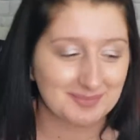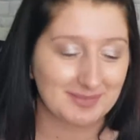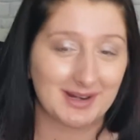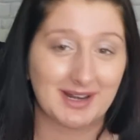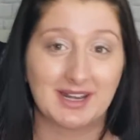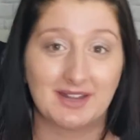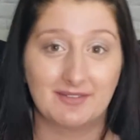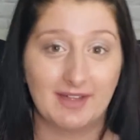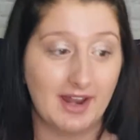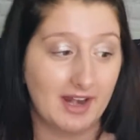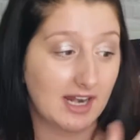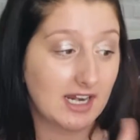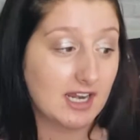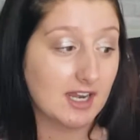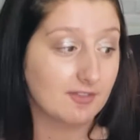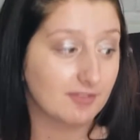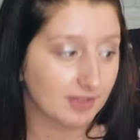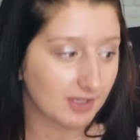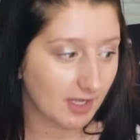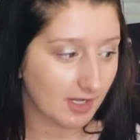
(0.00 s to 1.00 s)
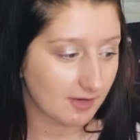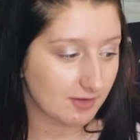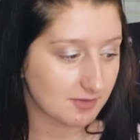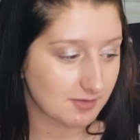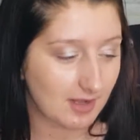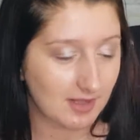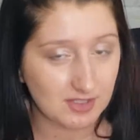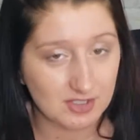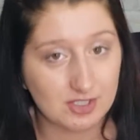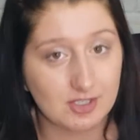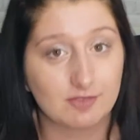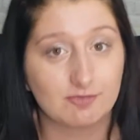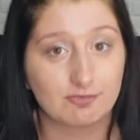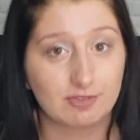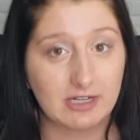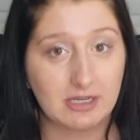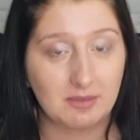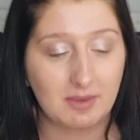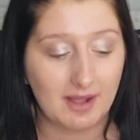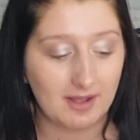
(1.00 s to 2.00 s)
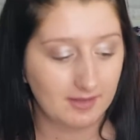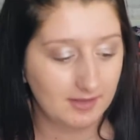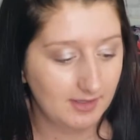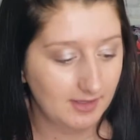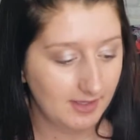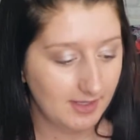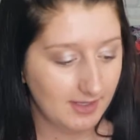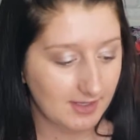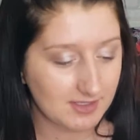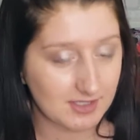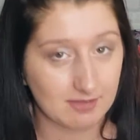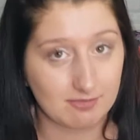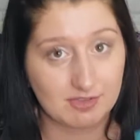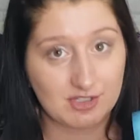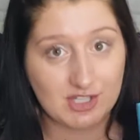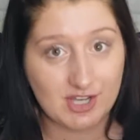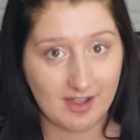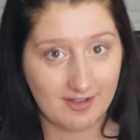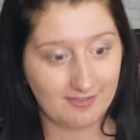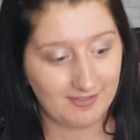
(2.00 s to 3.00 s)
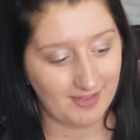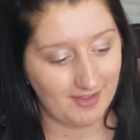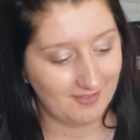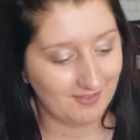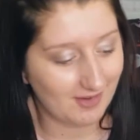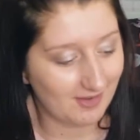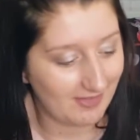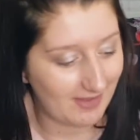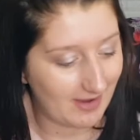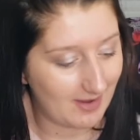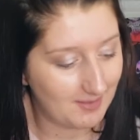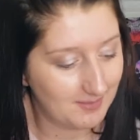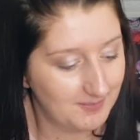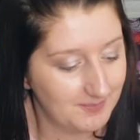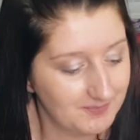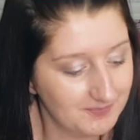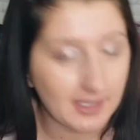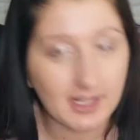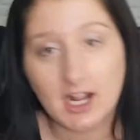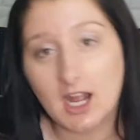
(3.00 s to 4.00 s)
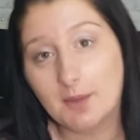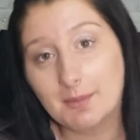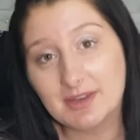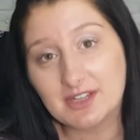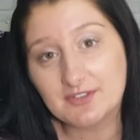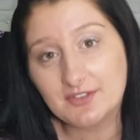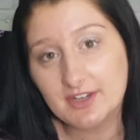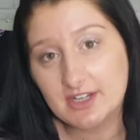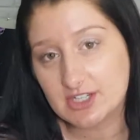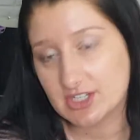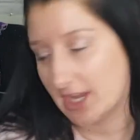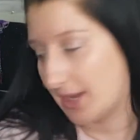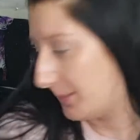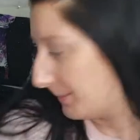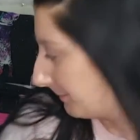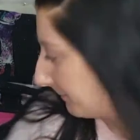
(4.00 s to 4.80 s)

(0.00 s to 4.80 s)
But I love it, and I love the colour as well, she's done really well, so I'm chuffed that I got that, and I can't wait to finish it.